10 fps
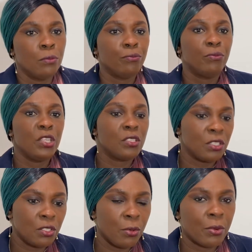this
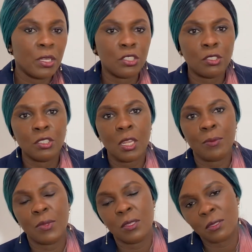is your
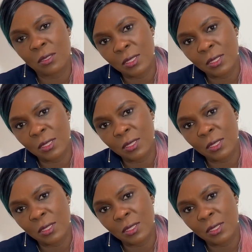relationship, this is